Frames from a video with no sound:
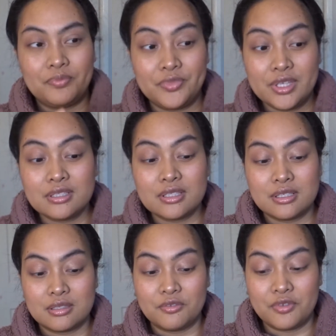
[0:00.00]
This
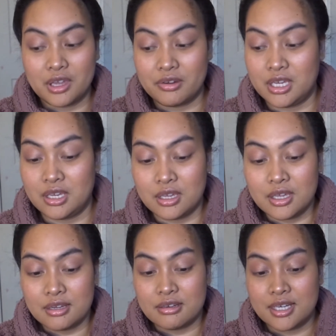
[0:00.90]
is a very
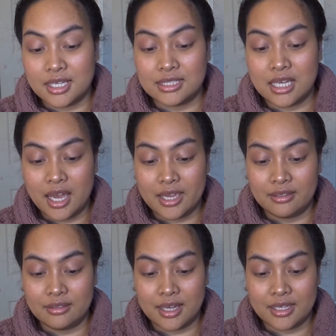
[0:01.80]
nice
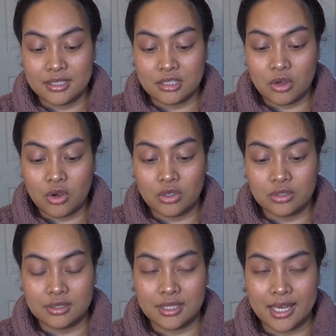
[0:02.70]
highlight on
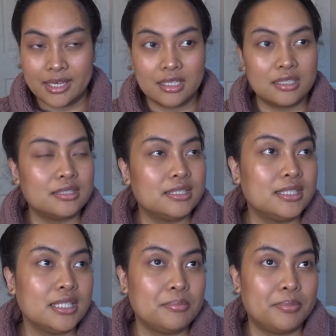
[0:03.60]
like a
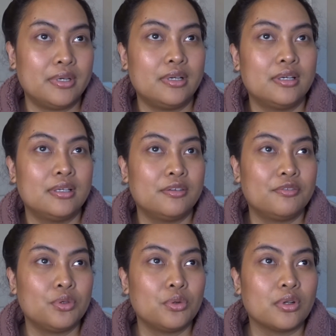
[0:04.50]
deeper,
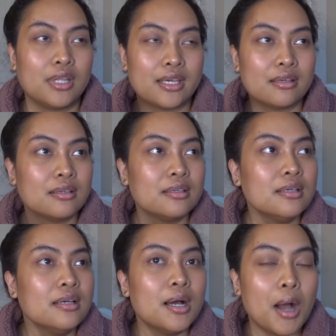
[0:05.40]
if you were like
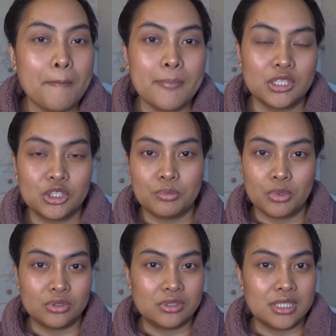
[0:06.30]
a much
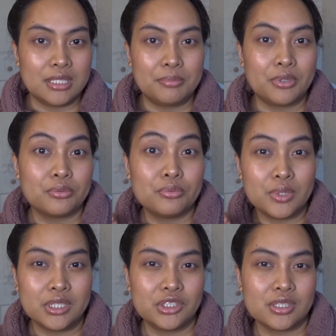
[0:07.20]
more deeper,
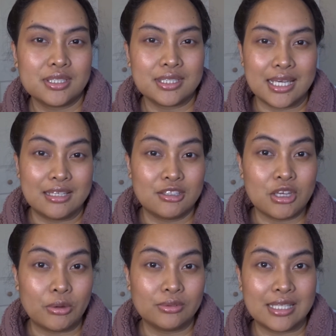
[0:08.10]
richer skin
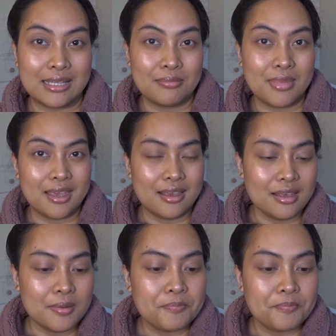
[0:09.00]
tone than me.